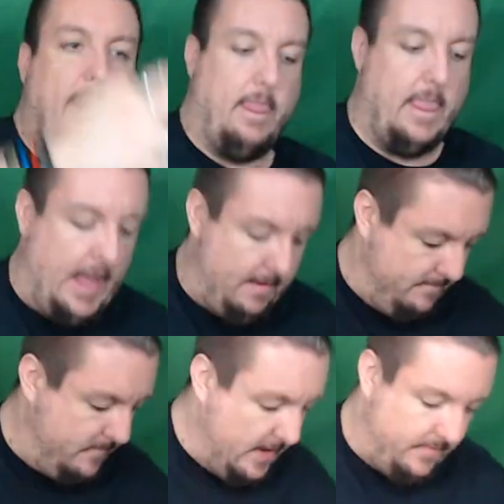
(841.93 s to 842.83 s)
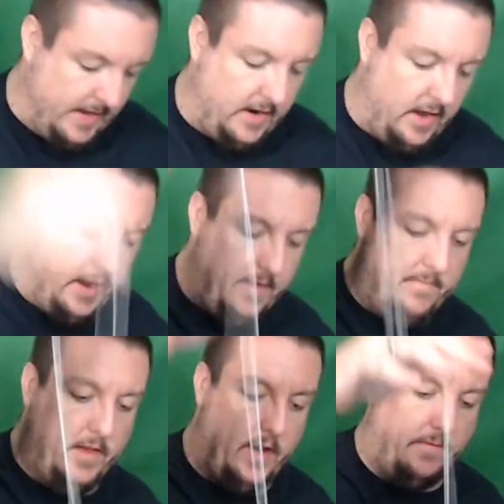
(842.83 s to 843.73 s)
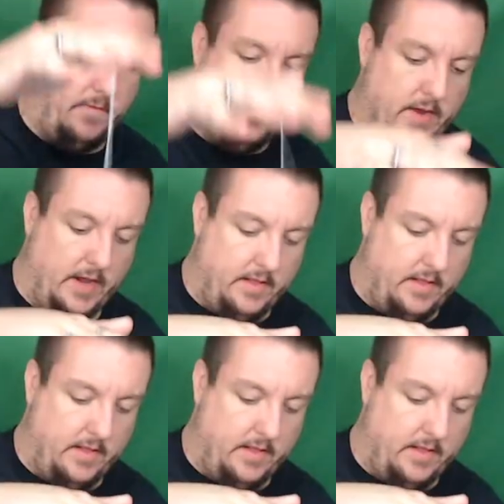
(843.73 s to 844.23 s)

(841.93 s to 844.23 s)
ah, no, I caught it. Hold on, wait.